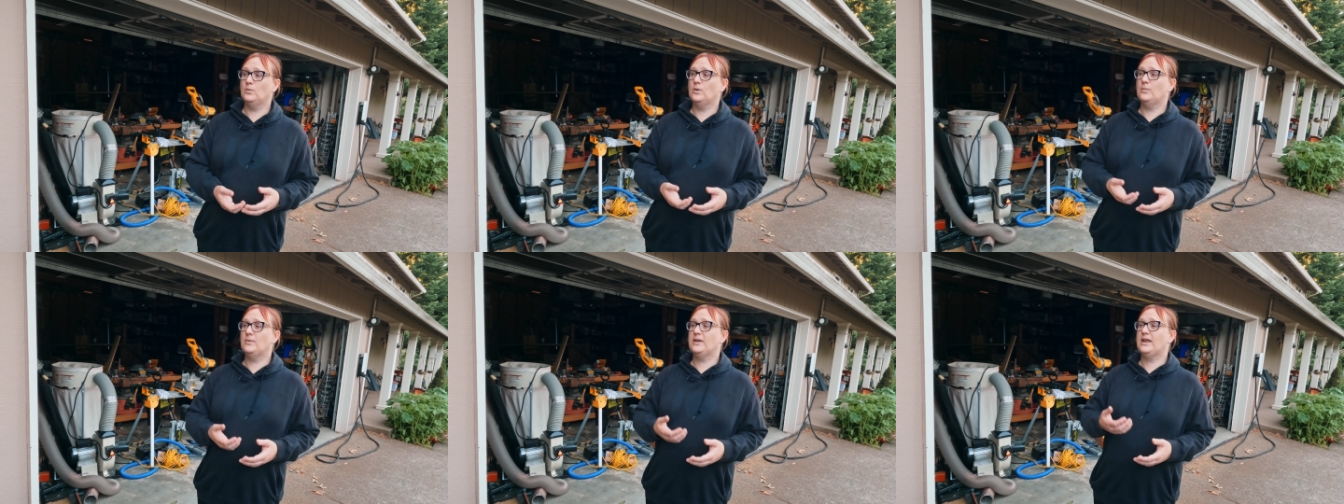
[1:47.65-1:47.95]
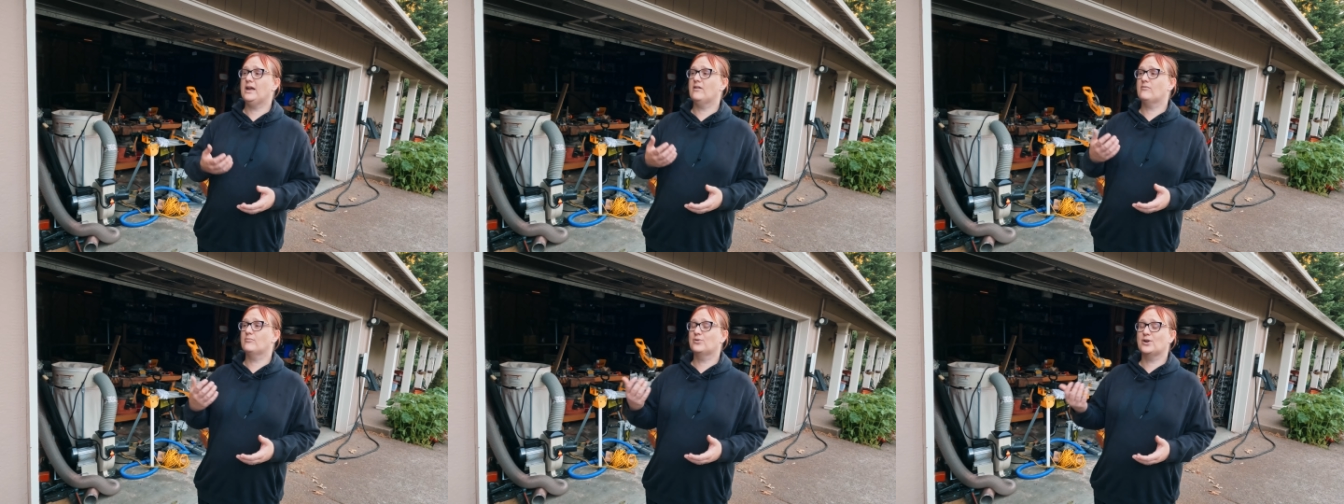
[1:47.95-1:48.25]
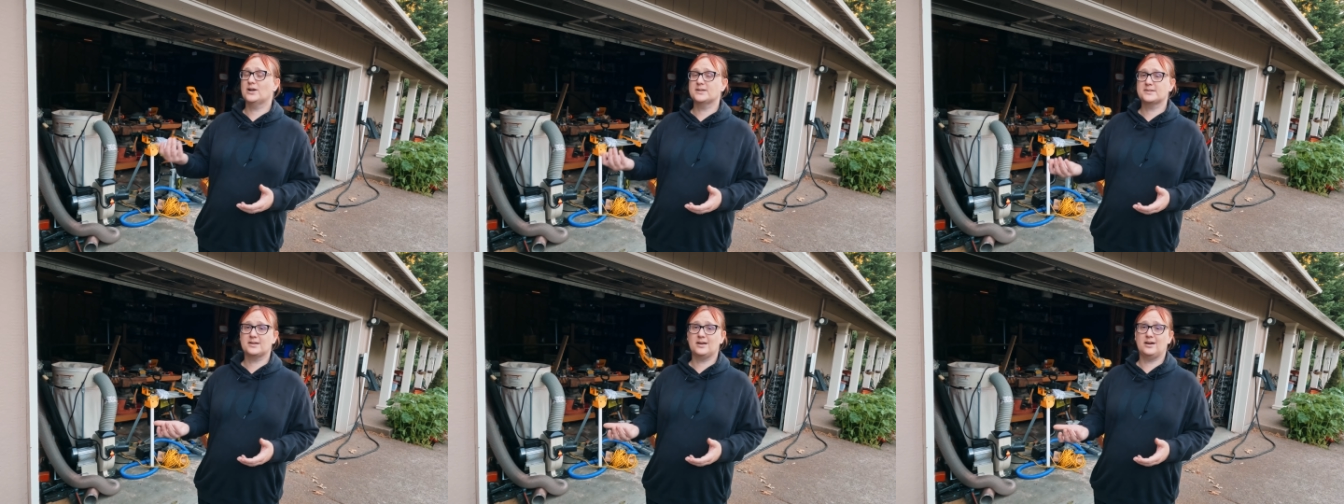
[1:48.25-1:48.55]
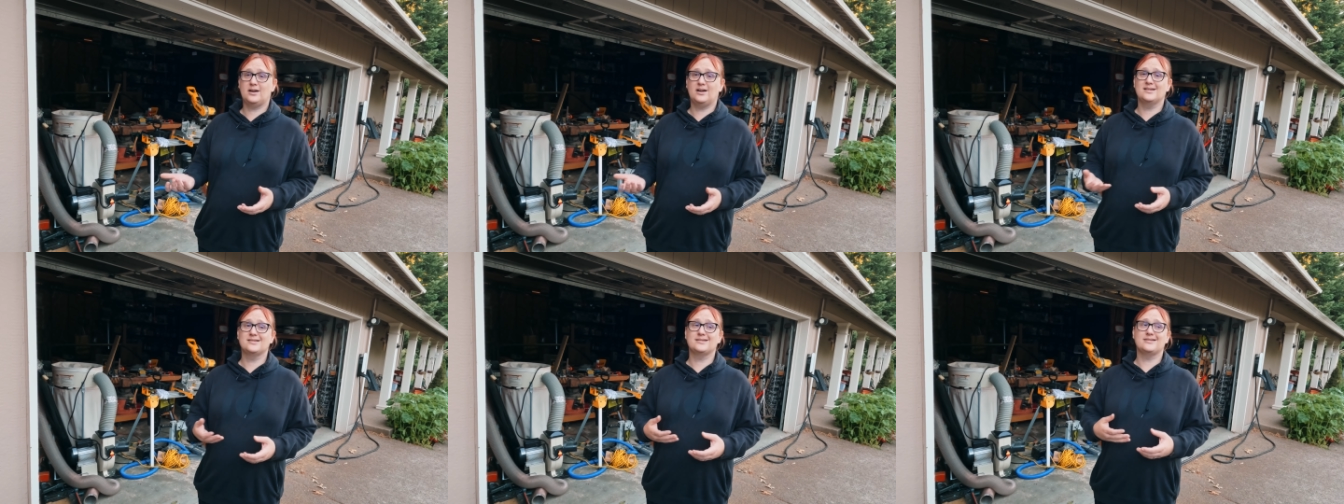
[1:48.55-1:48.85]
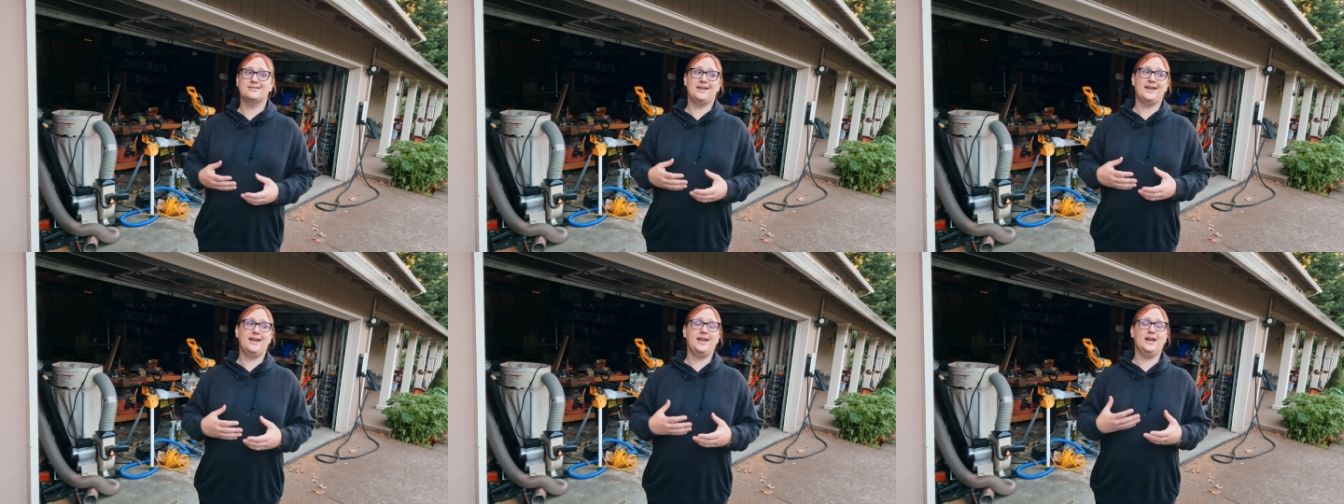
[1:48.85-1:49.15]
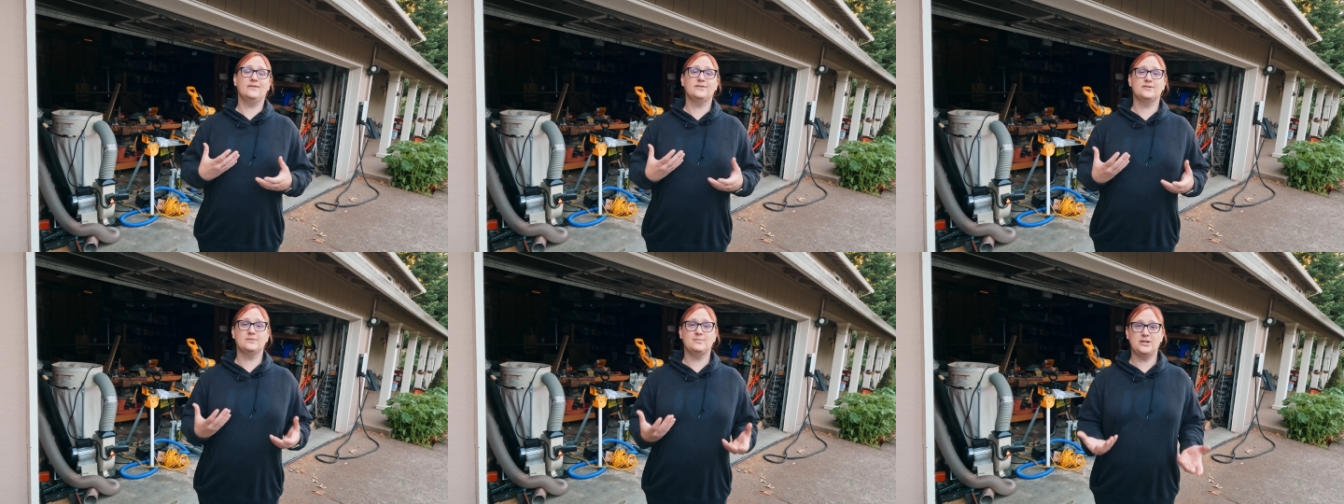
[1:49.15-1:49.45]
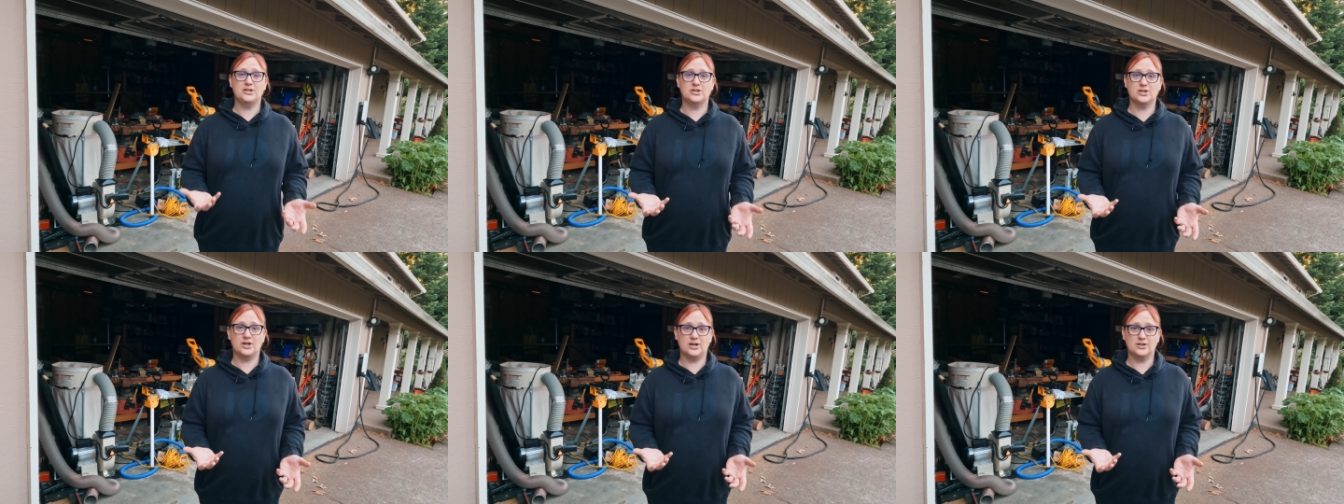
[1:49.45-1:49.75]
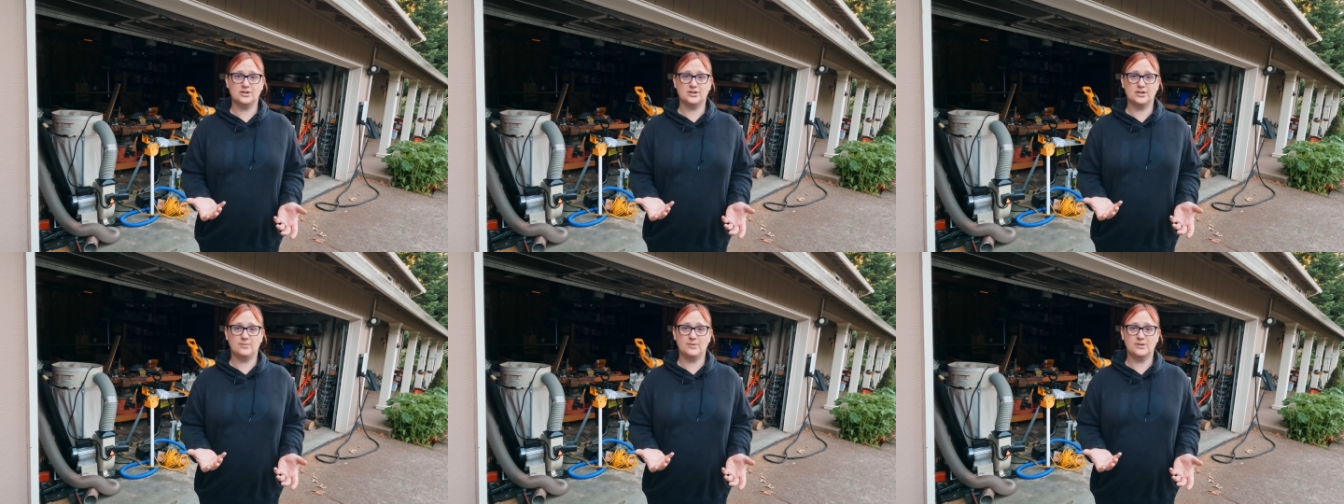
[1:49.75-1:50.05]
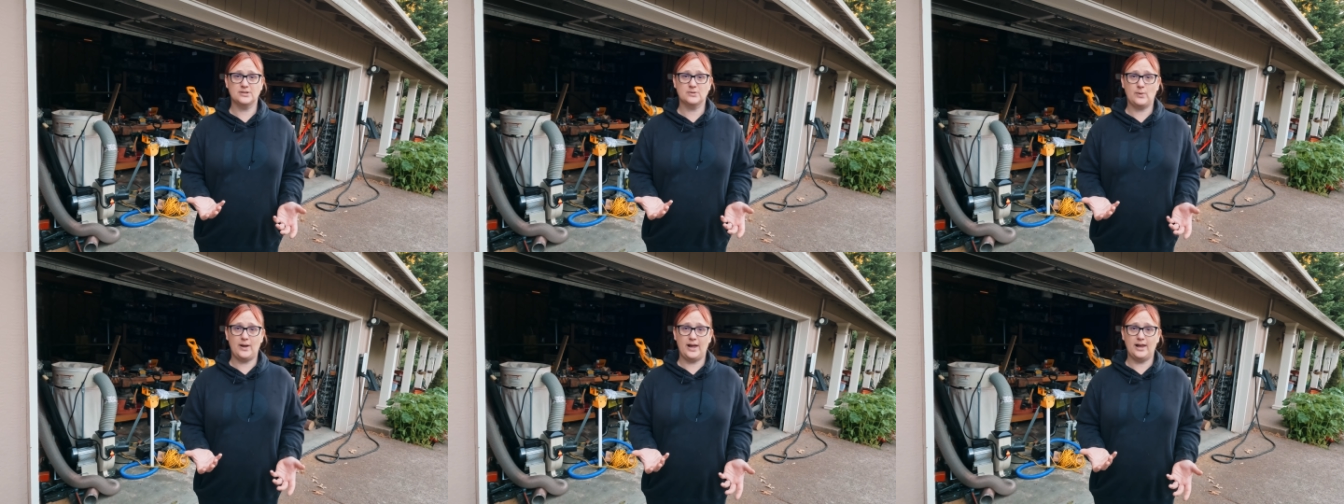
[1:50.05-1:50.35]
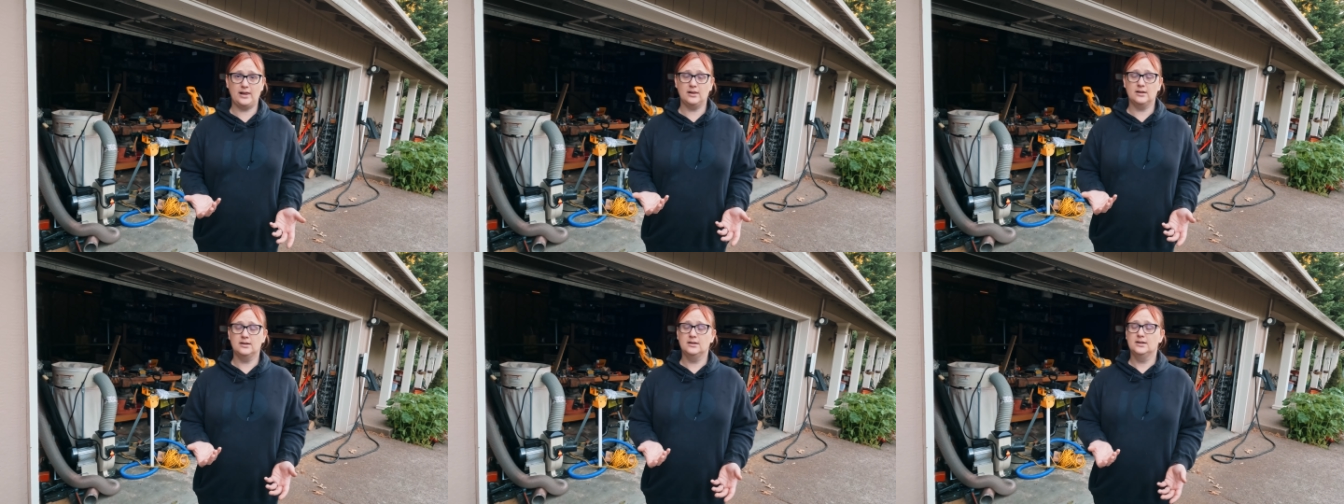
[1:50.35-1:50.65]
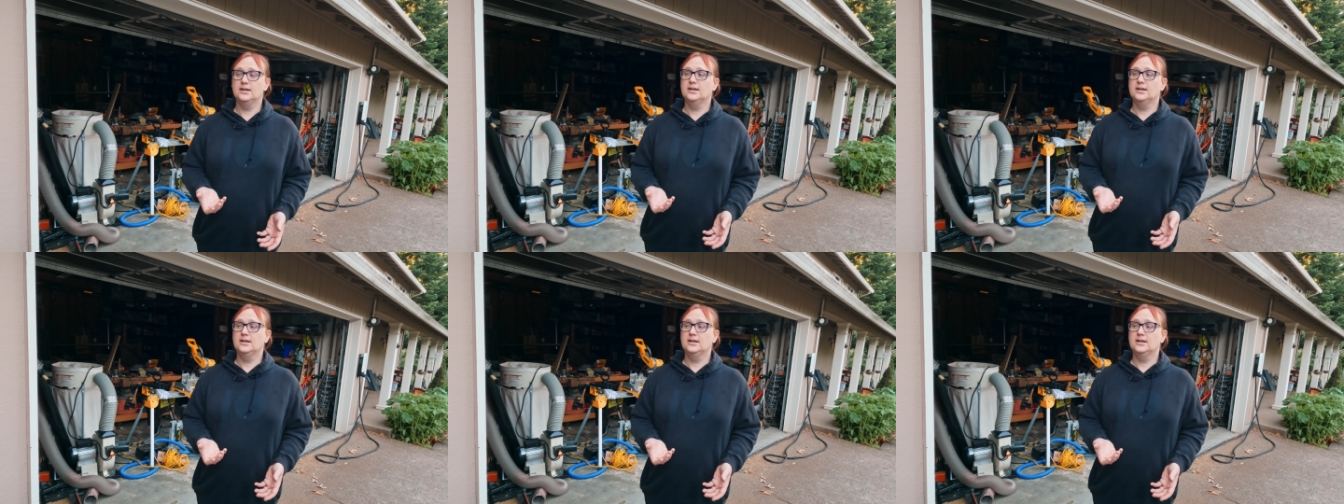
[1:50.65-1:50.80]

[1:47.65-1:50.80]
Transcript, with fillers: When we have press cars, they have to be charged up as well.